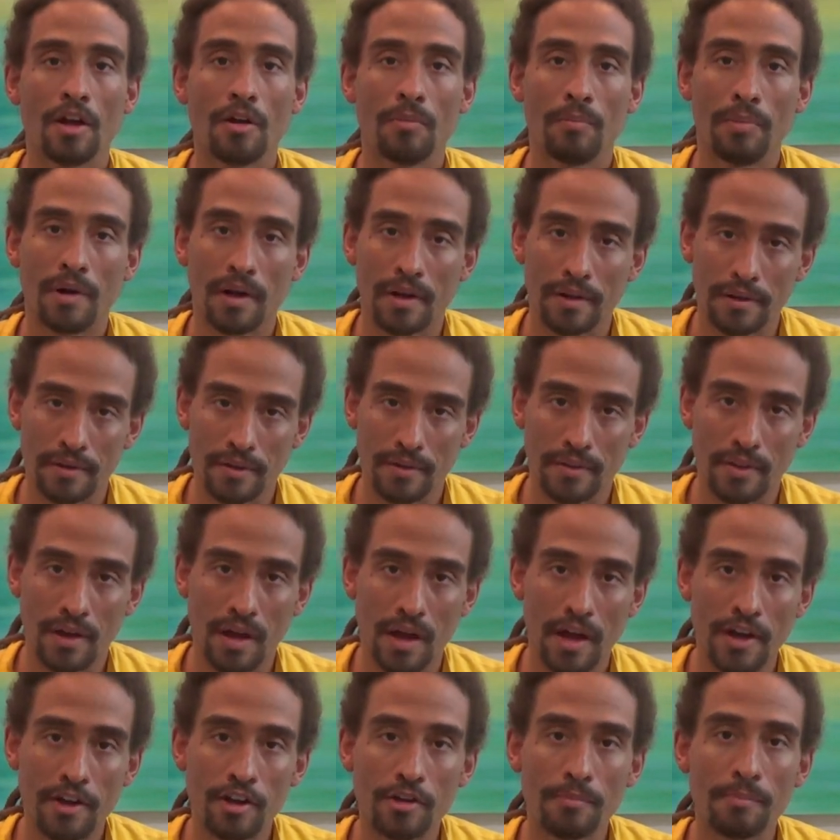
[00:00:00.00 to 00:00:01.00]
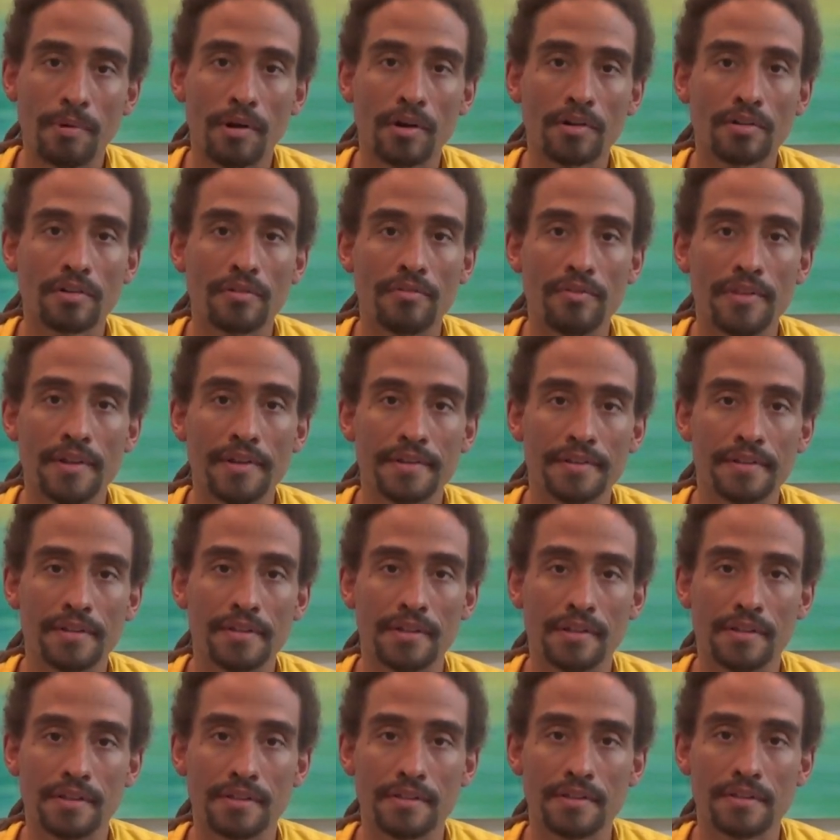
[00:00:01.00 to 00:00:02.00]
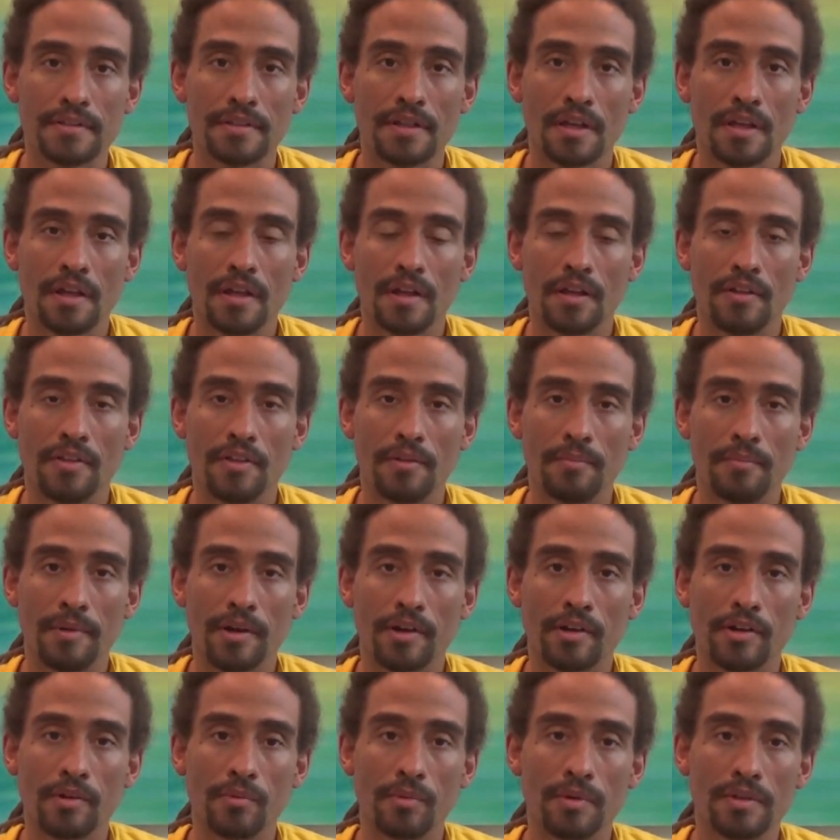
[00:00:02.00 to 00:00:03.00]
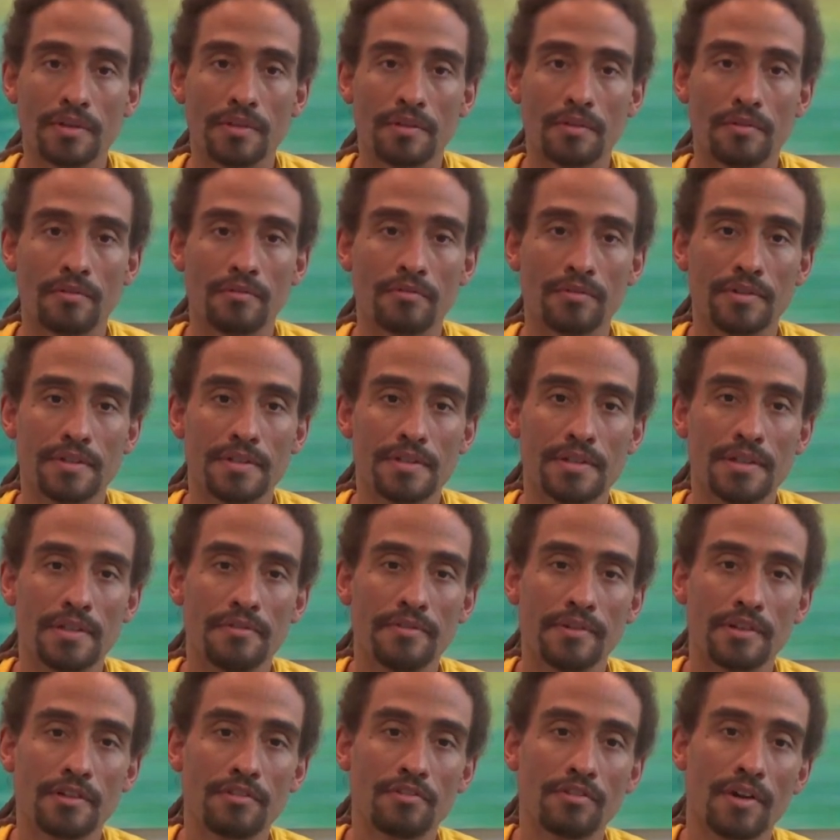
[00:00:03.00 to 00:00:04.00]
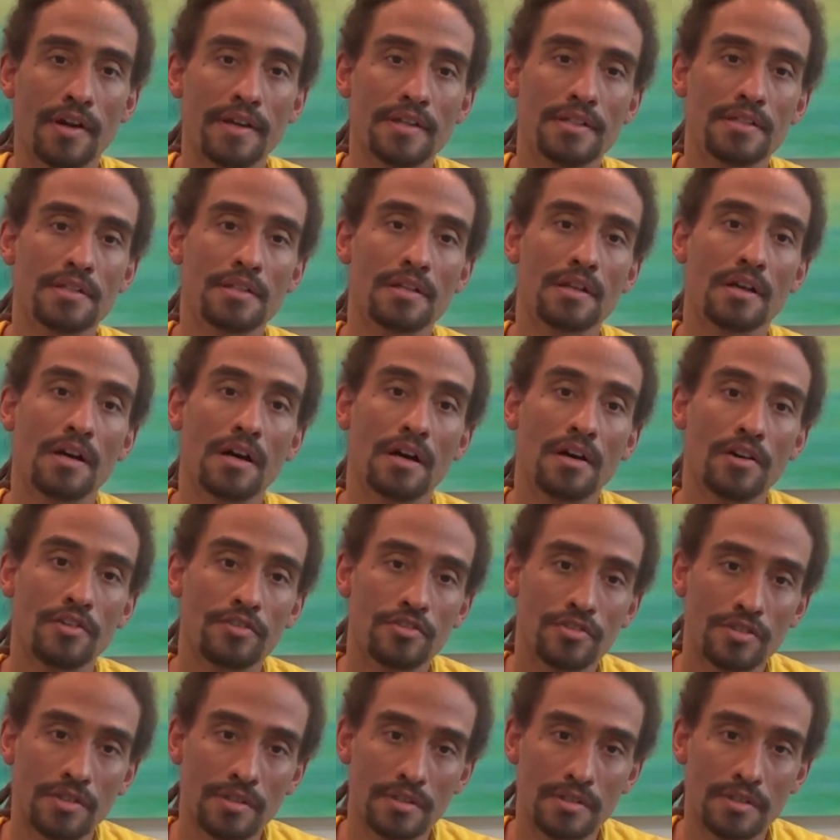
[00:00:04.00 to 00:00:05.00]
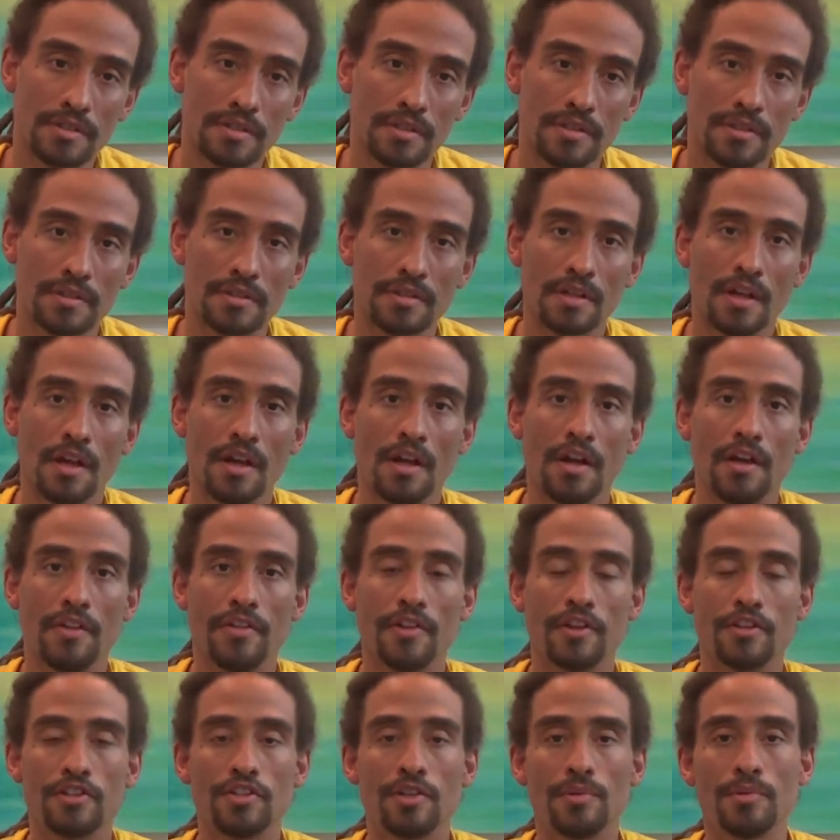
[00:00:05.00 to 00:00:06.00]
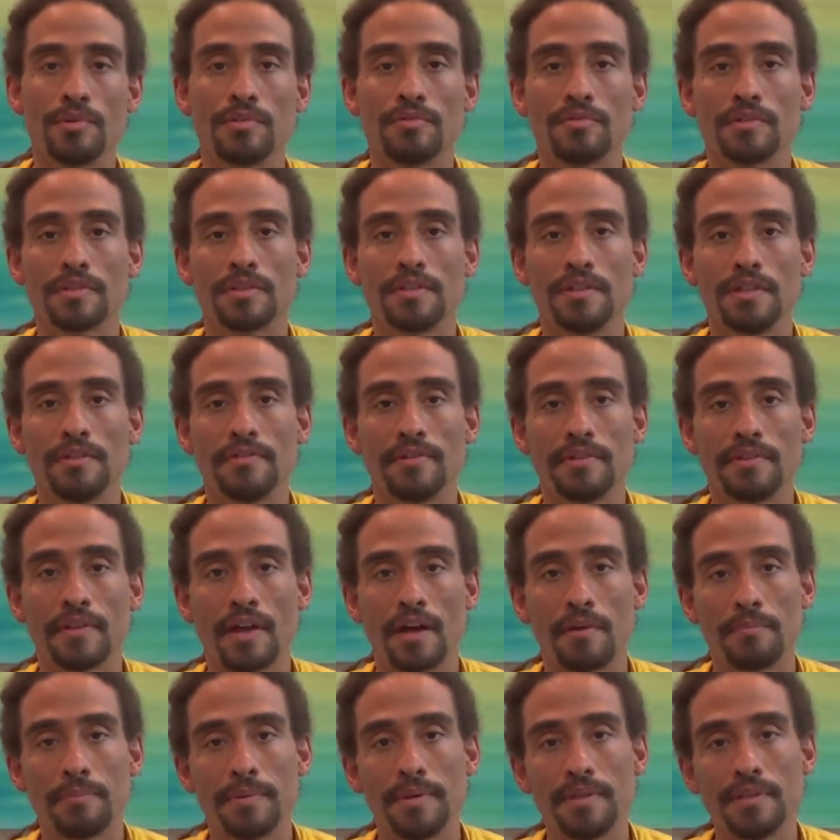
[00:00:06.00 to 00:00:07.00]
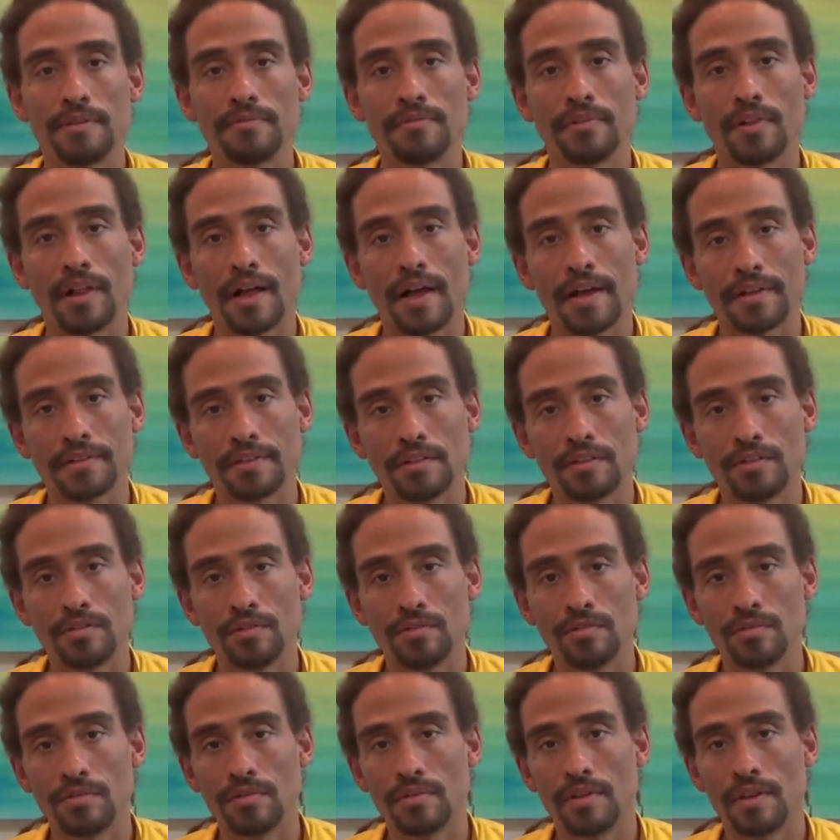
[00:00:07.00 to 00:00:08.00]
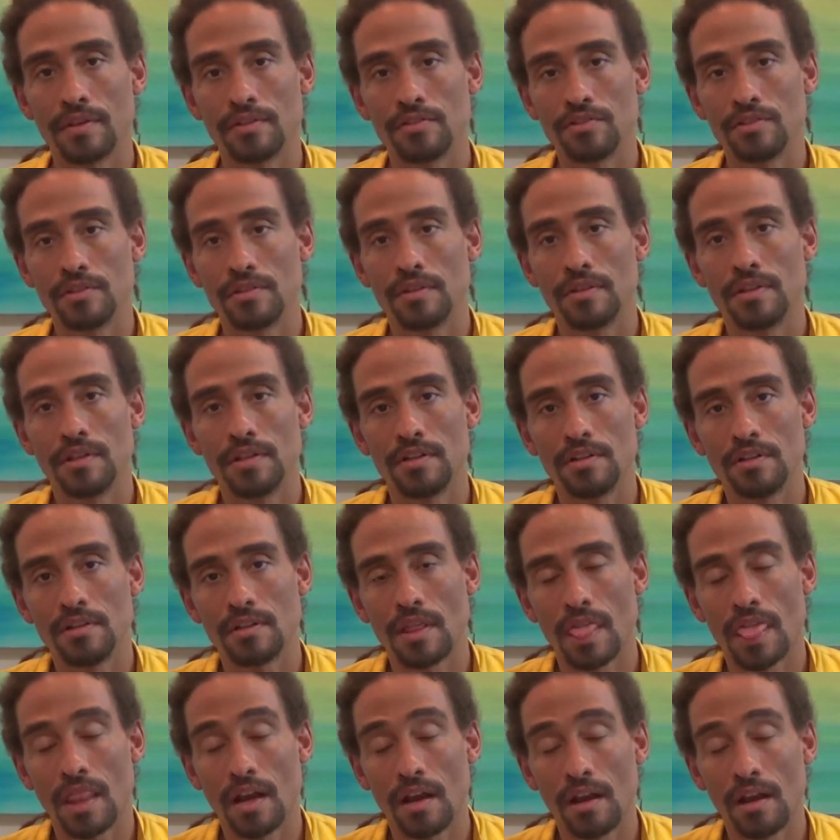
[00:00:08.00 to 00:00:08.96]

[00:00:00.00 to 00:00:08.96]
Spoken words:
But the higher part of this is that Mary was receiving Christ's consciousness, that she was receiving that peaceful attitude that she